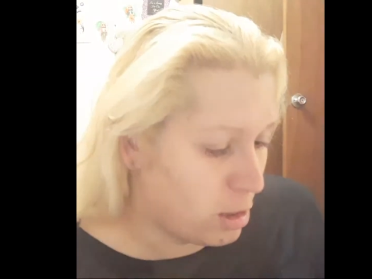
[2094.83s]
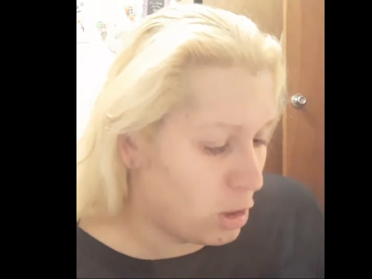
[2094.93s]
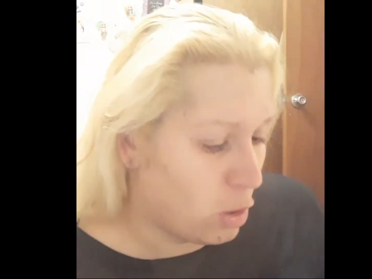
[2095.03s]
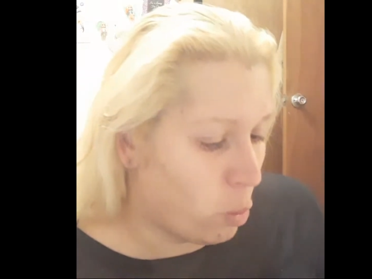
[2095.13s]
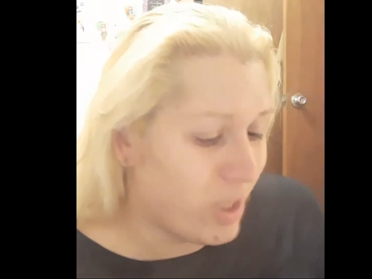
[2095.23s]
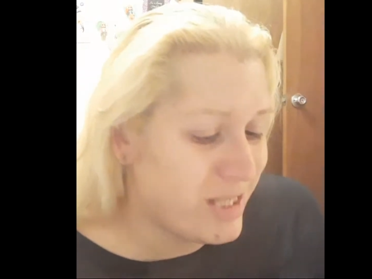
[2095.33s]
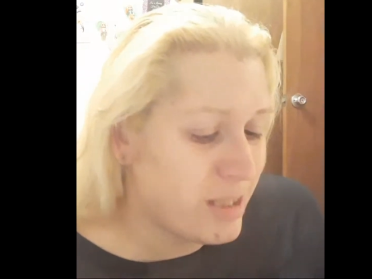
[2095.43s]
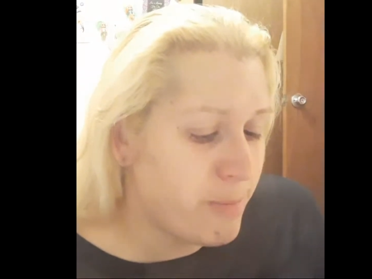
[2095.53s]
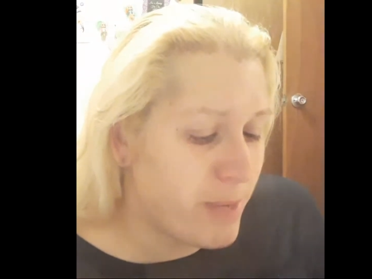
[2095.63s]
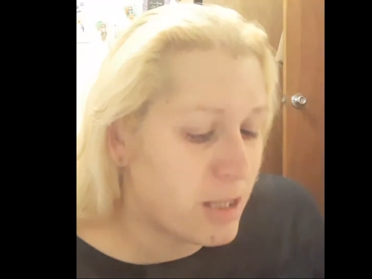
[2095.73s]

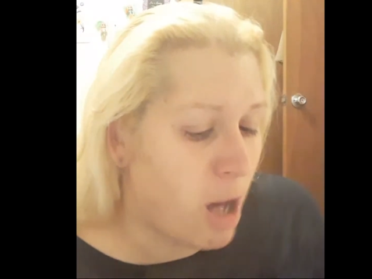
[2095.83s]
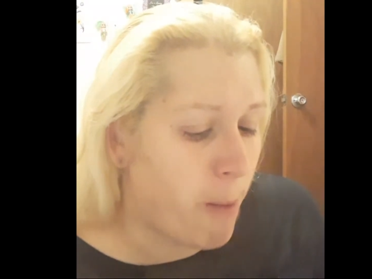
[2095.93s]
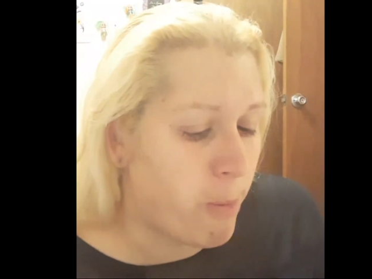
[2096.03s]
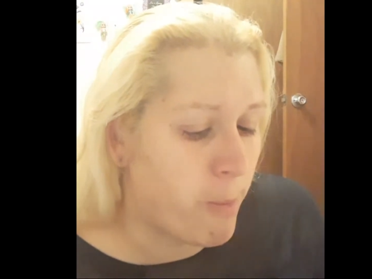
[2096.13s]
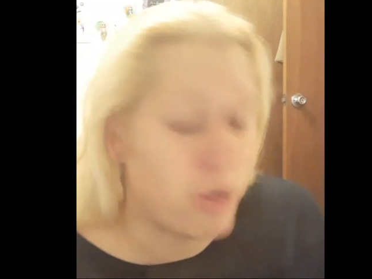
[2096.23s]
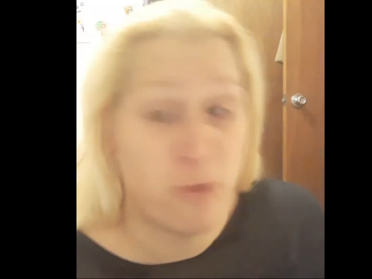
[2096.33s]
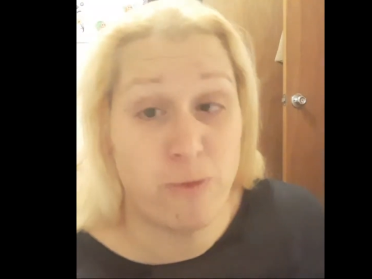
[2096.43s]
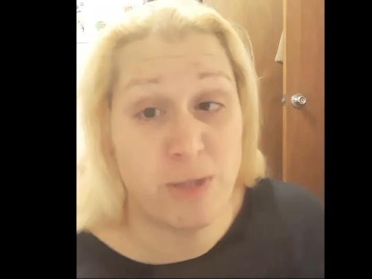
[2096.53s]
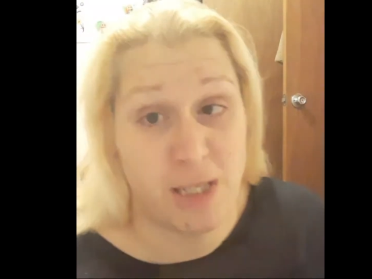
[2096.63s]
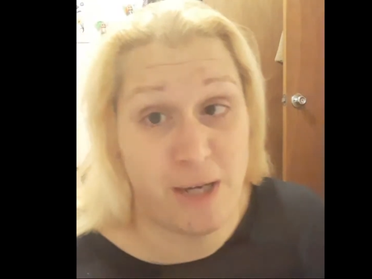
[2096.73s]
What's the best compliment you
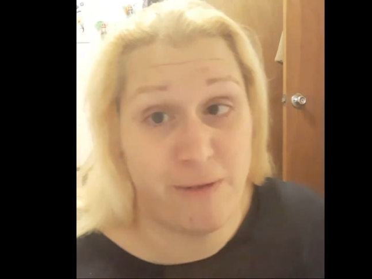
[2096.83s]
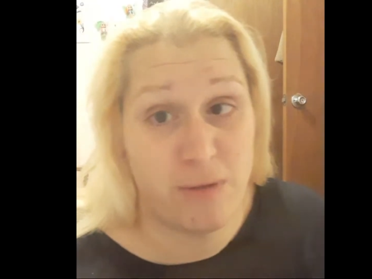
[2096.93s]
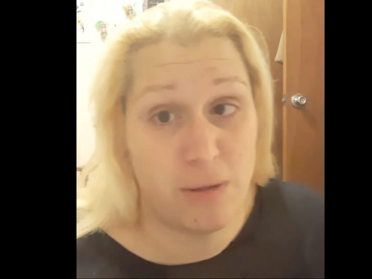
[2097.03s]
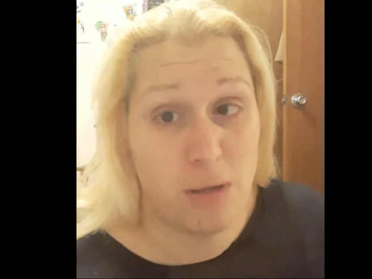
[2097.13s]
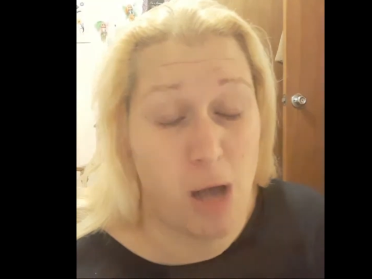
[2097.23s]
received?